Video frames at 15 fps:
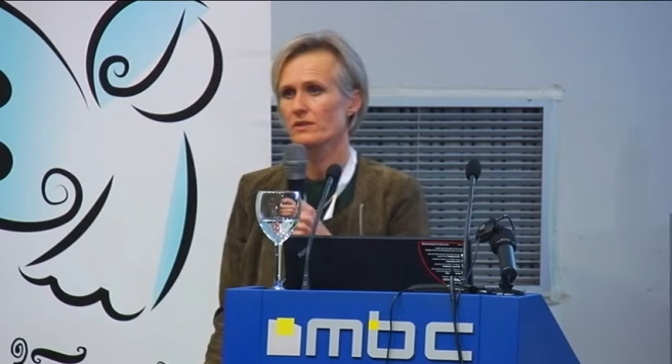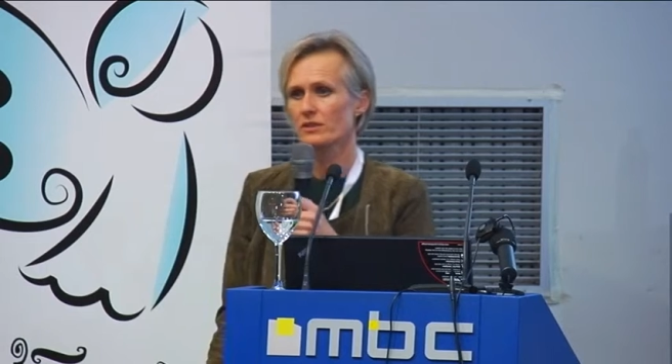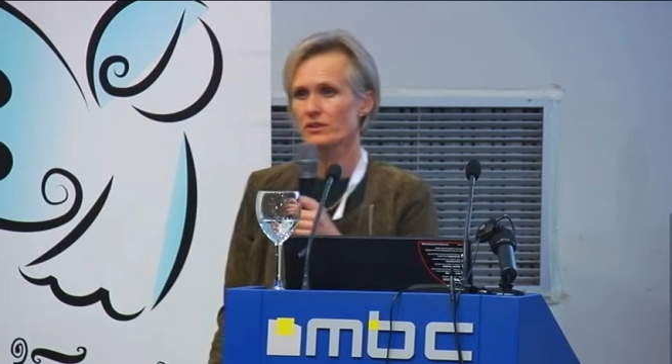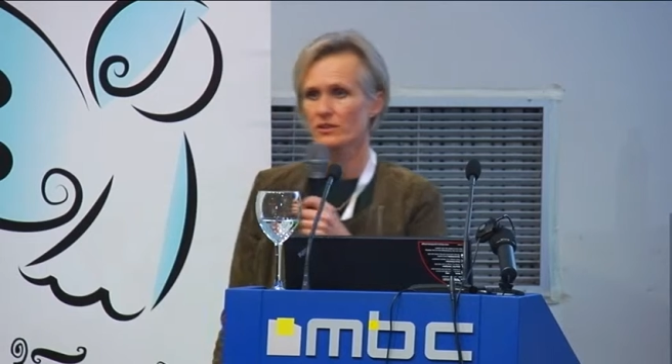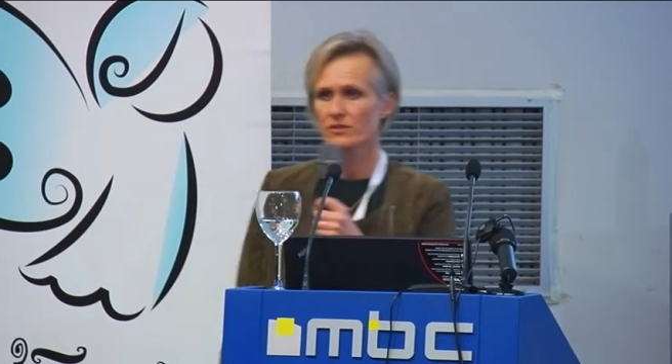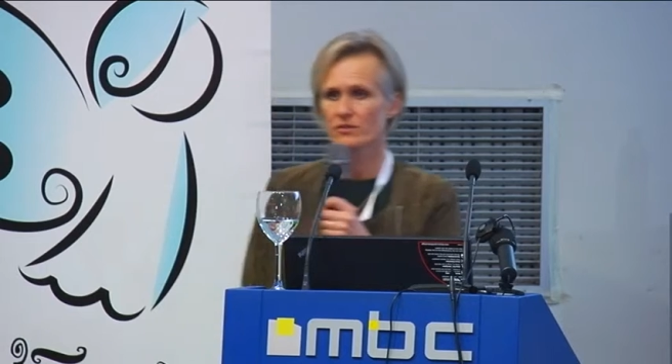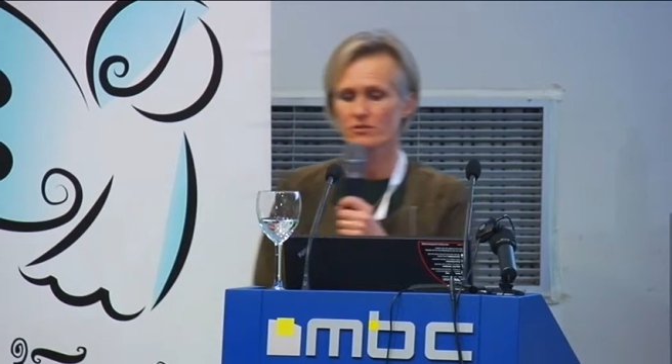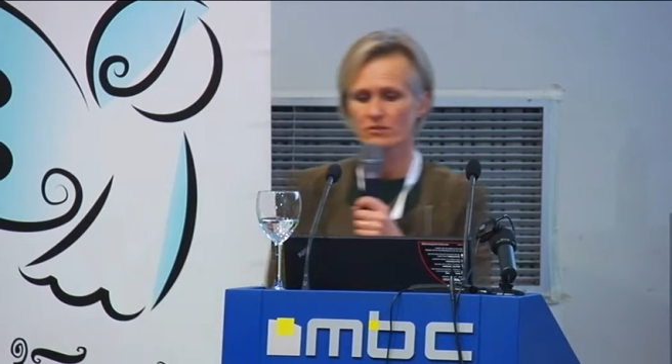and
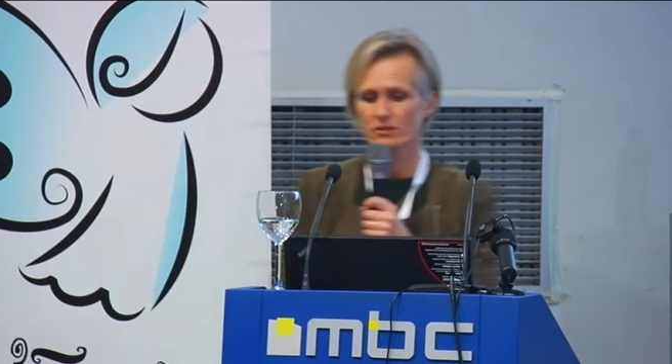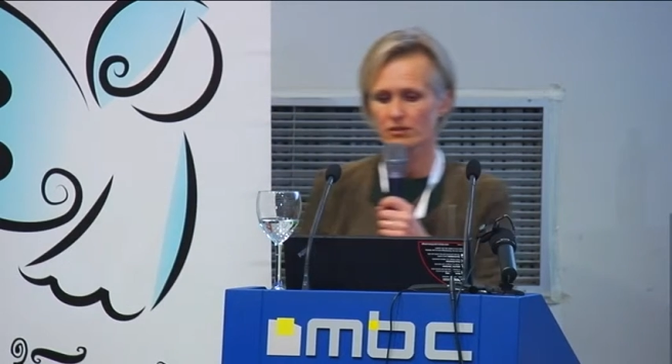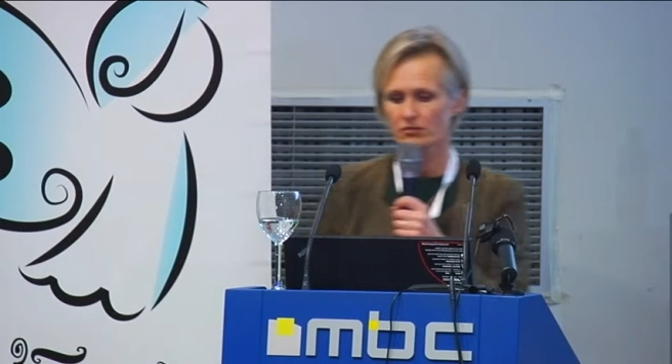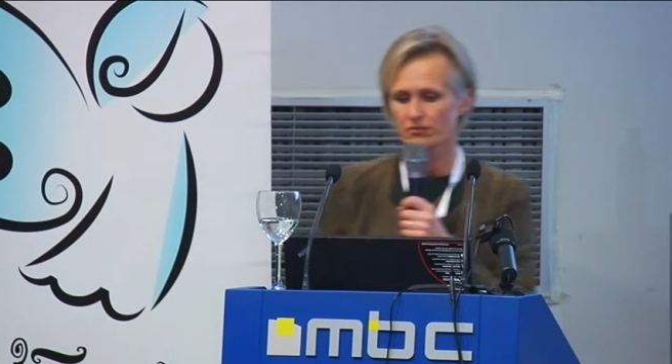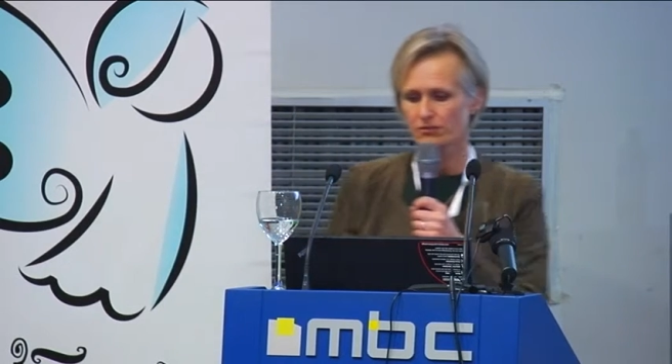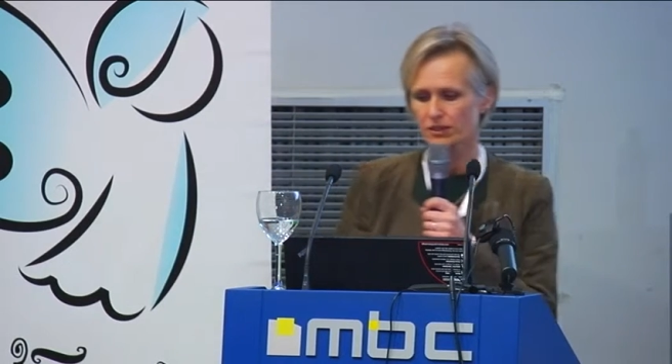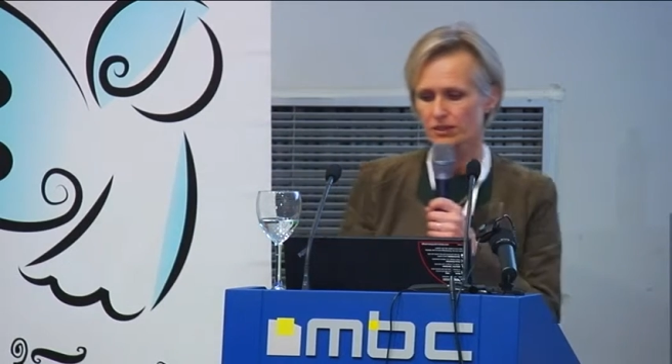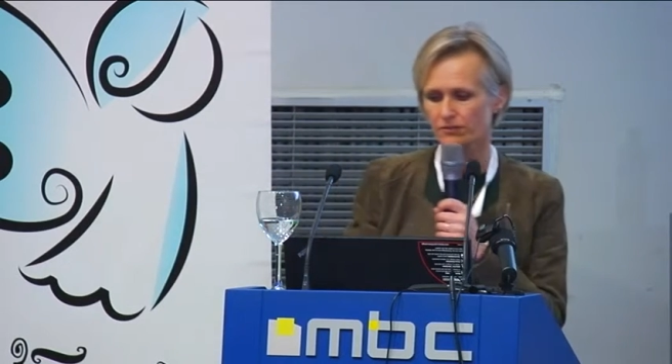she's doing
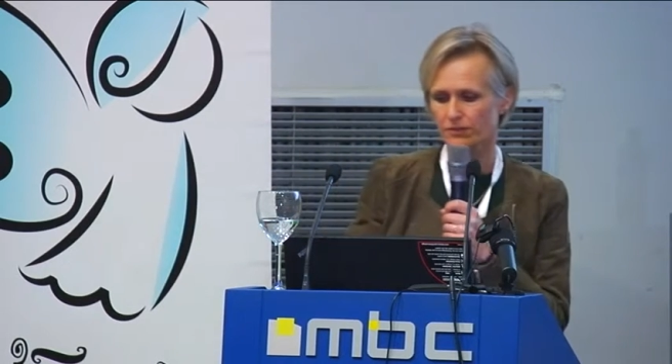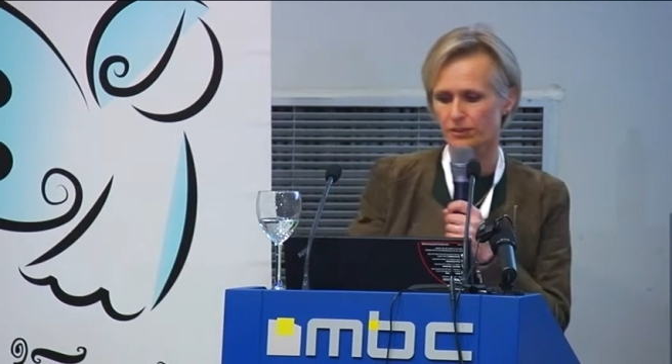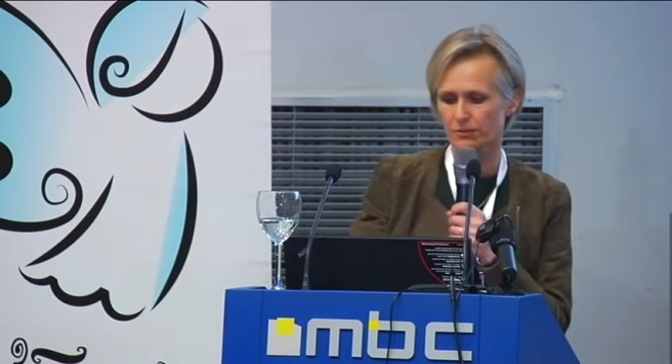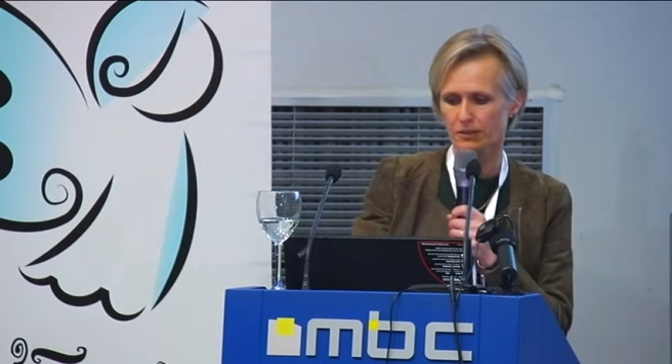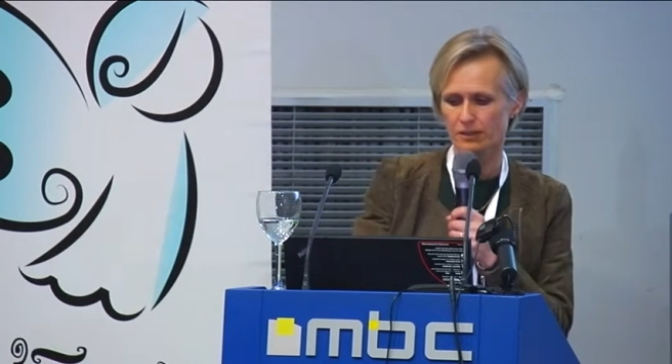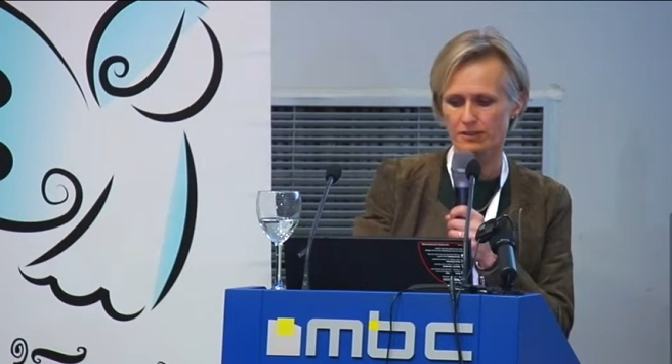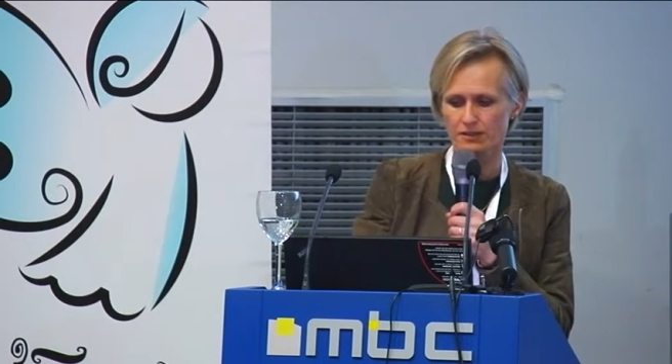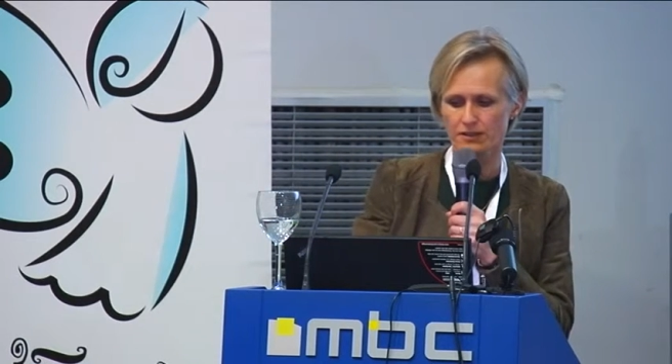really very
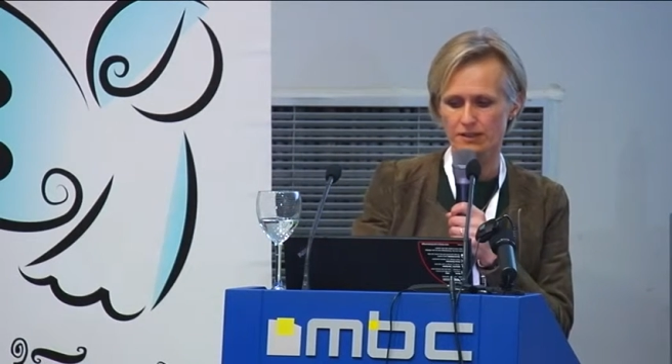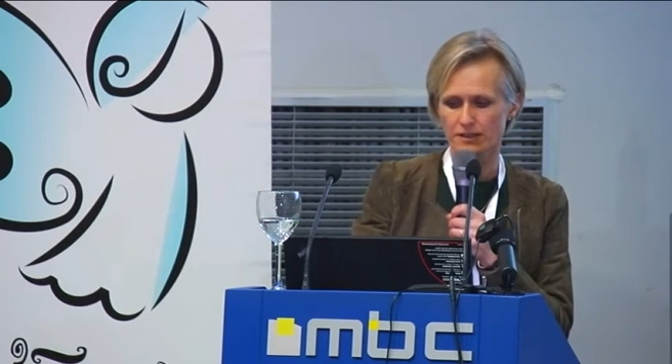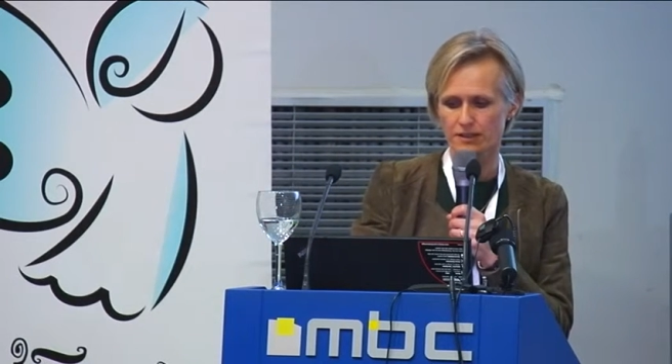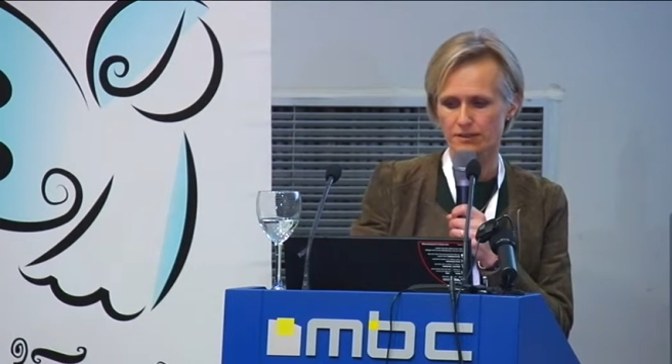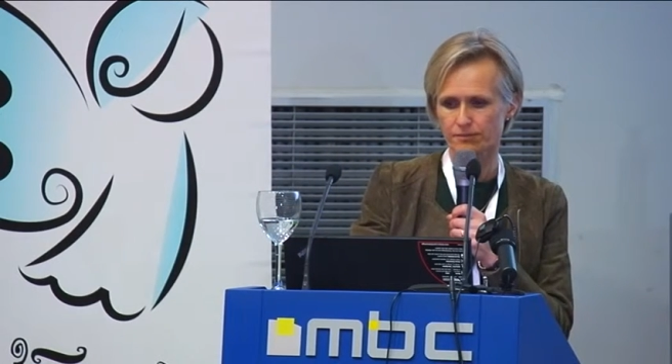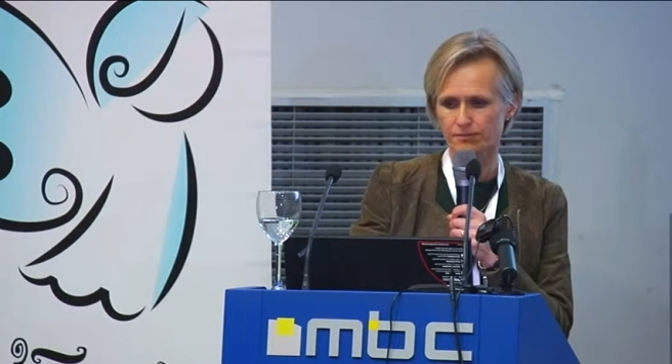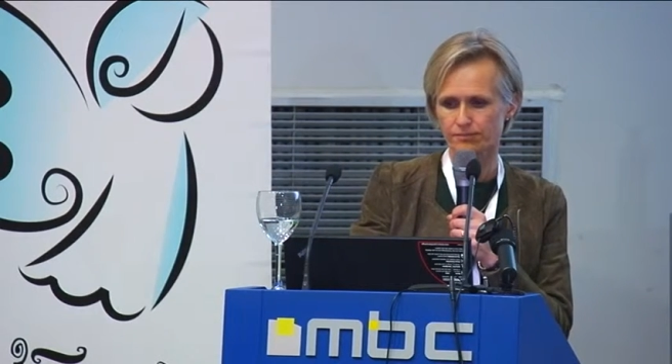well indeed.